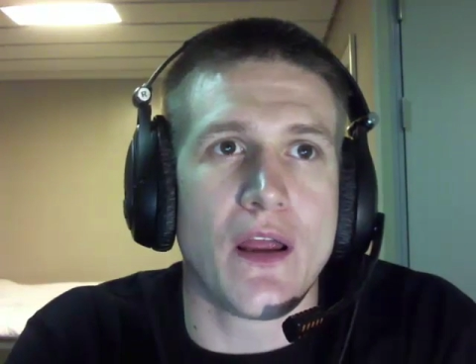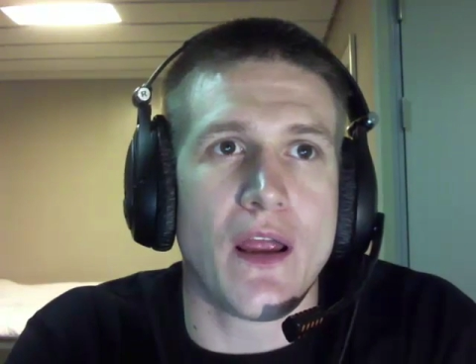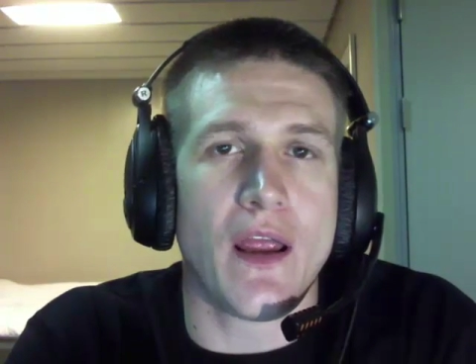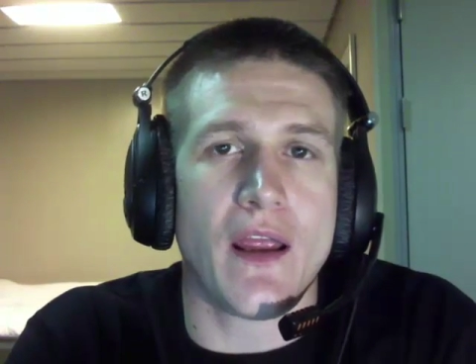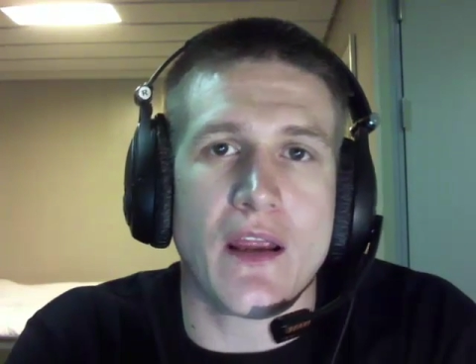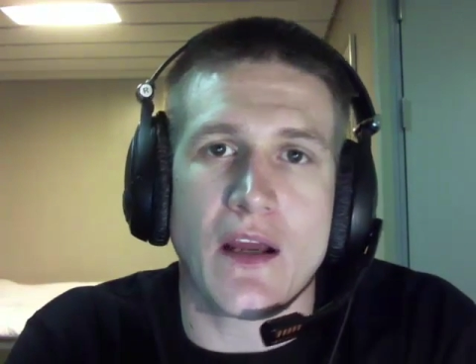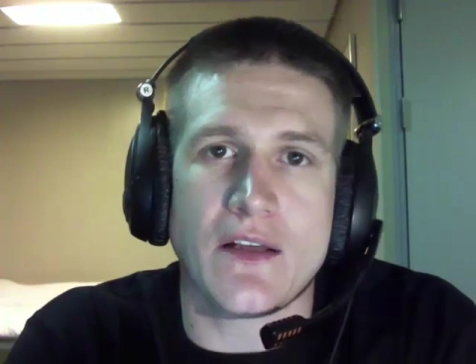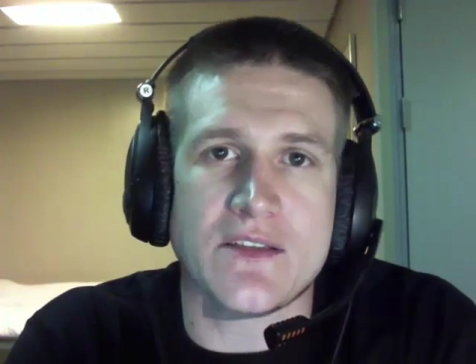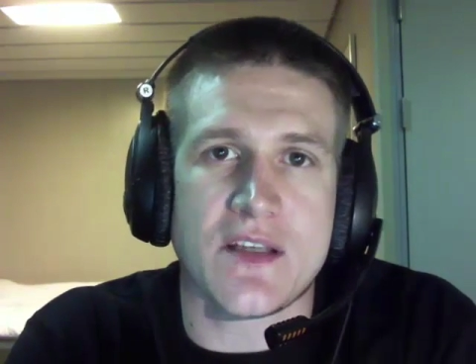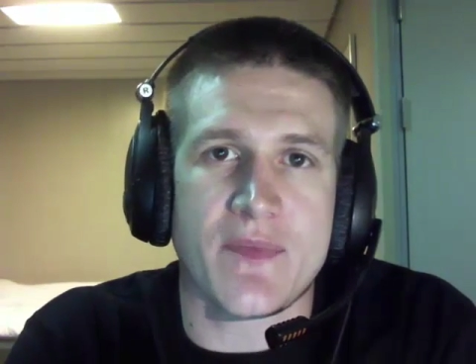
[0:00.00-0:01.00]
a
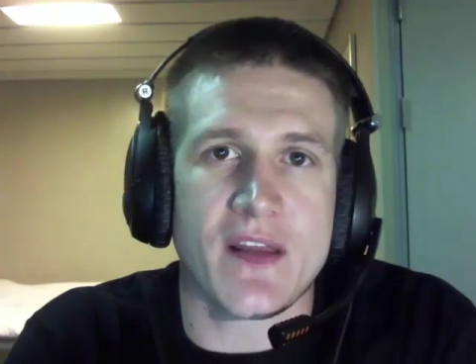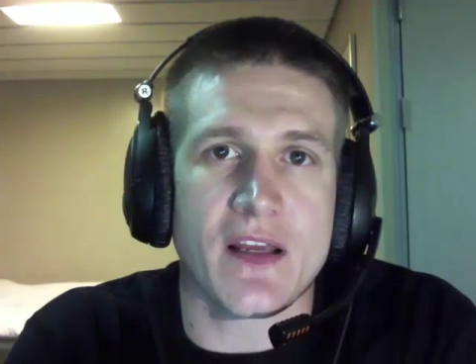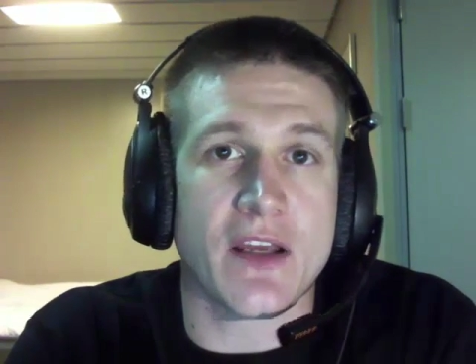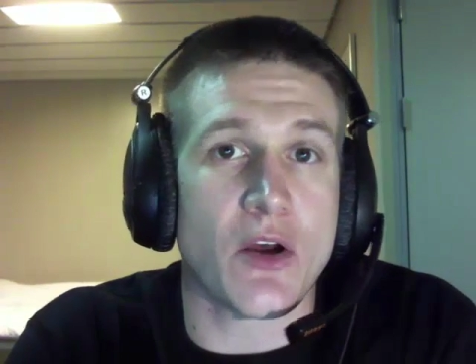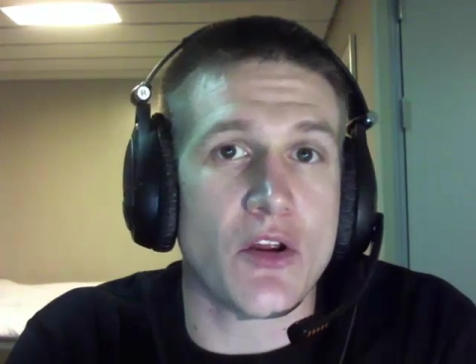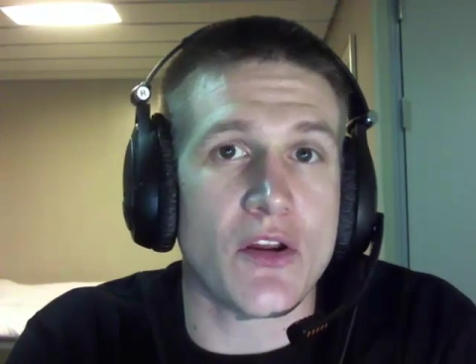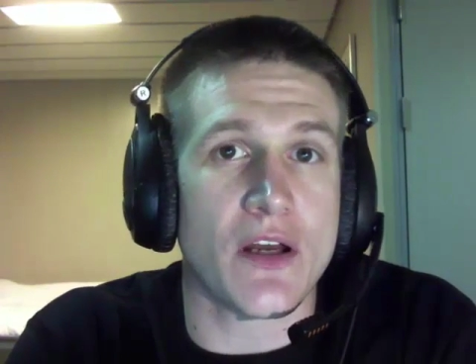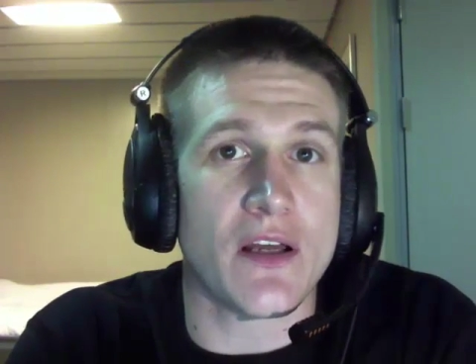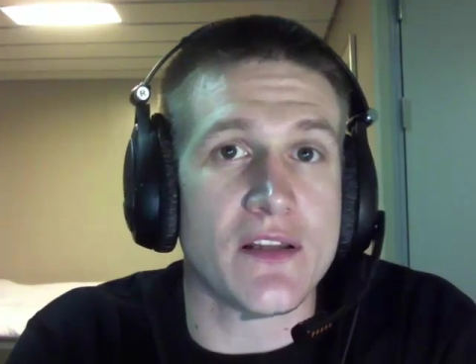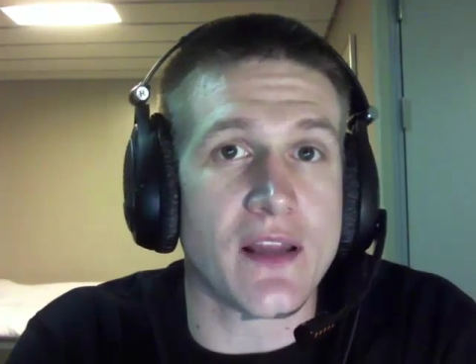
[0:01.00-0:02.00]
concept that I call
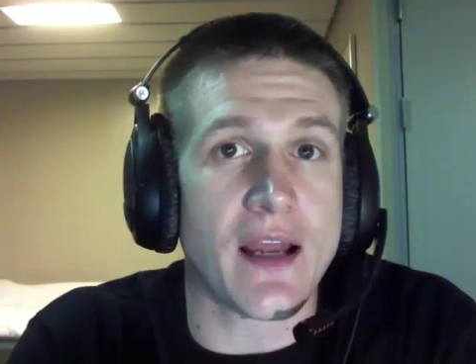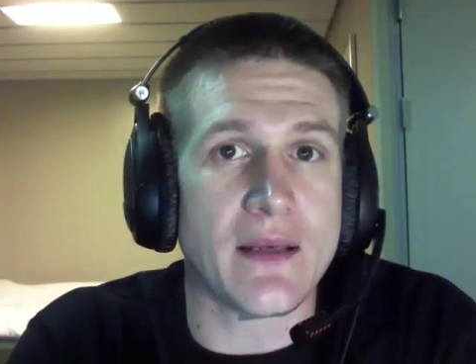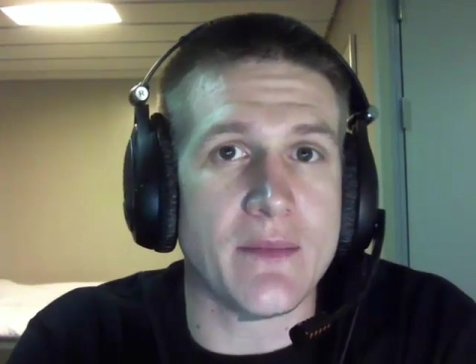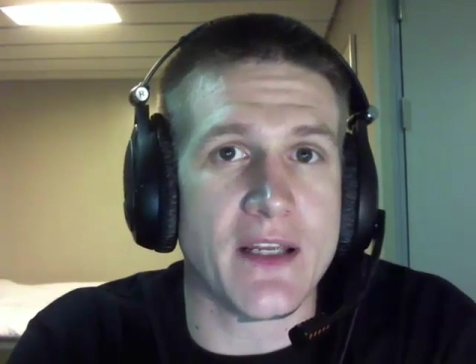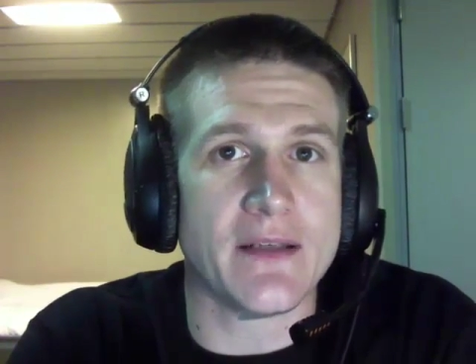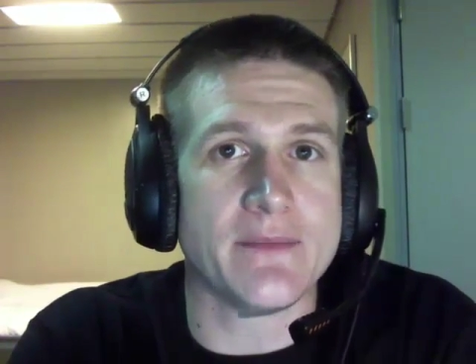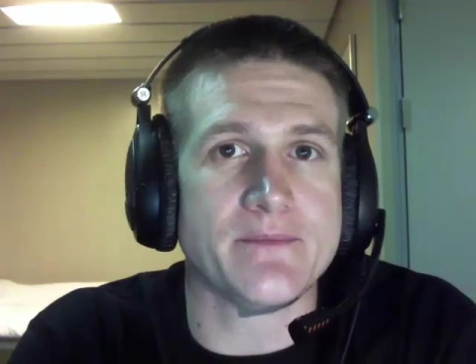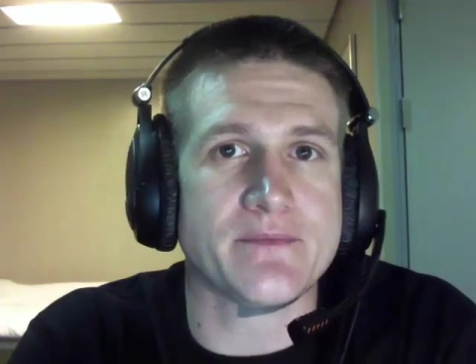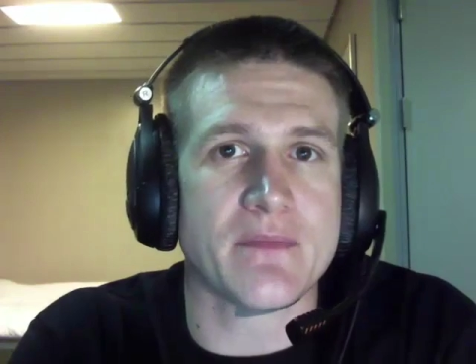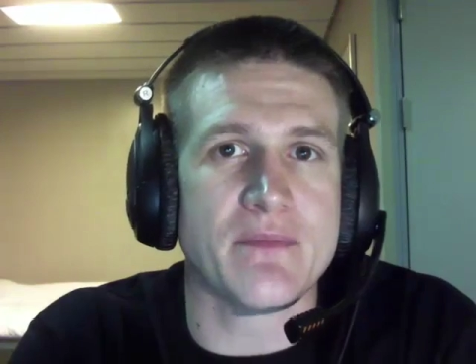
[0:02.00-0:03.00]
alignment
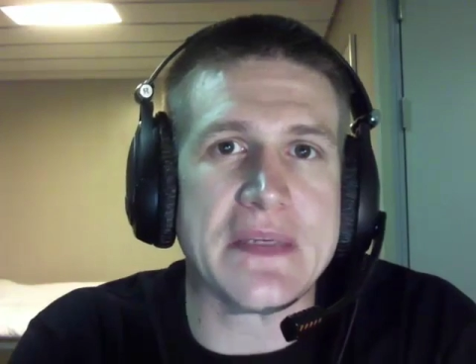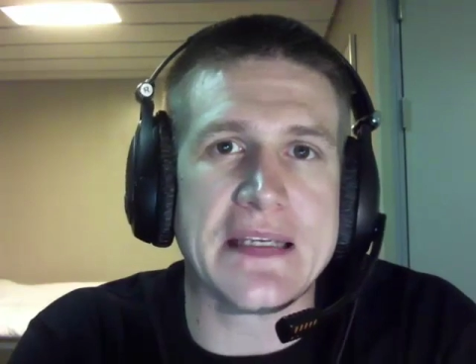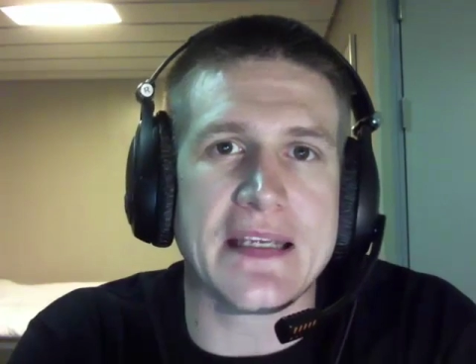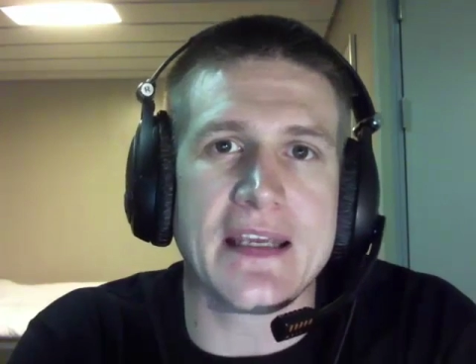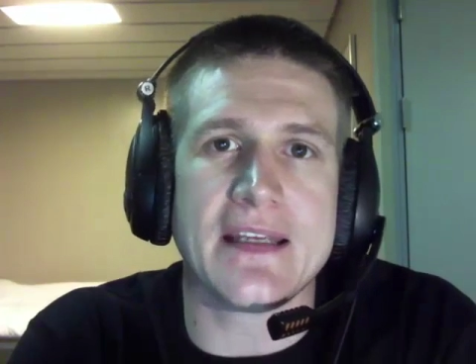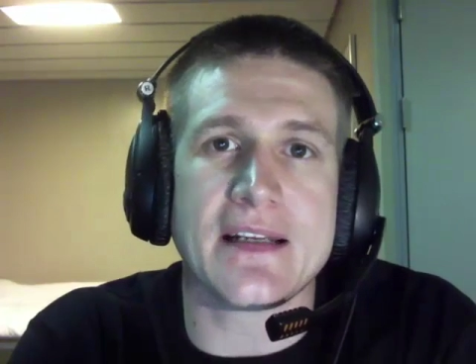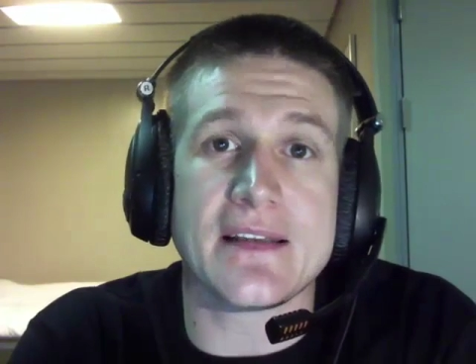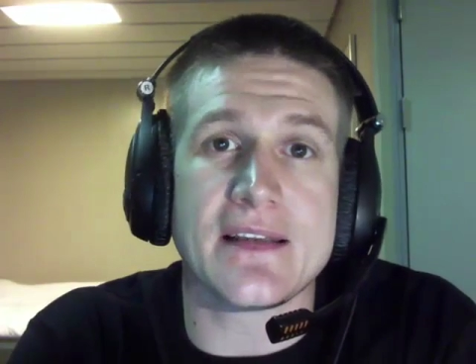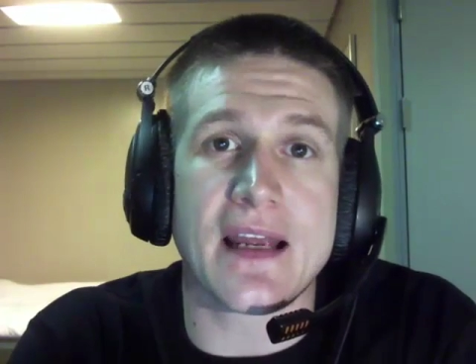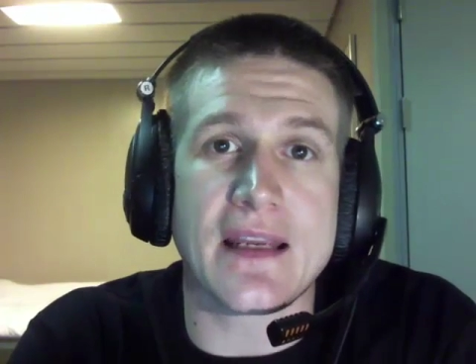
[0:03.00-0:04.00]
being in
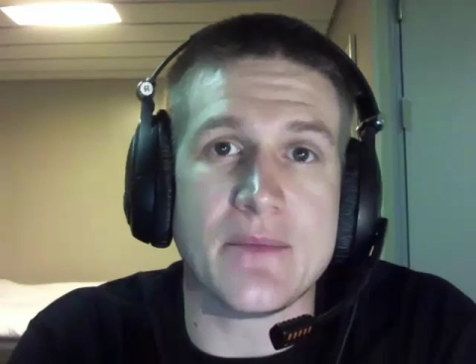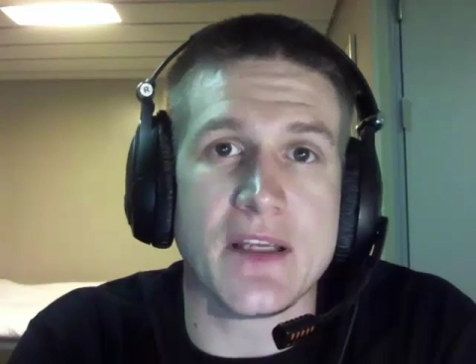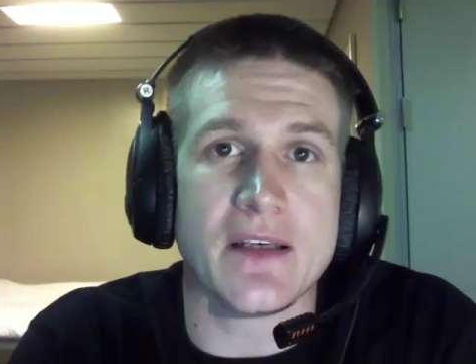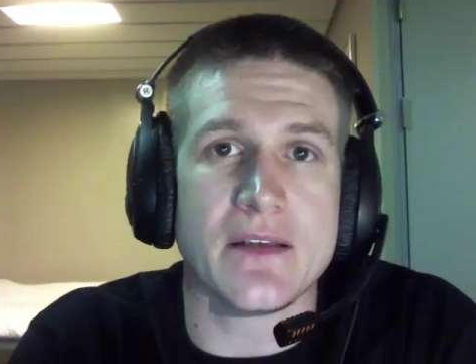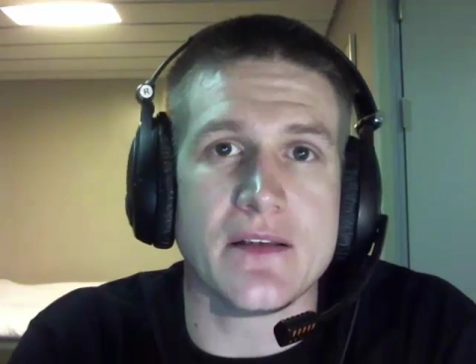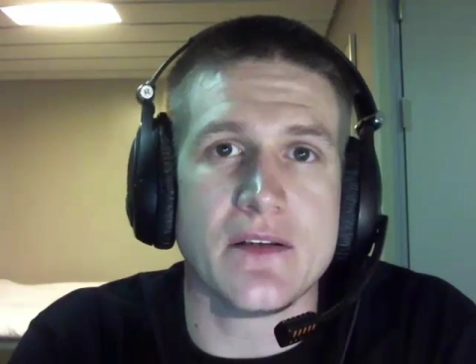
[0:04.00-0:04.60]
alignment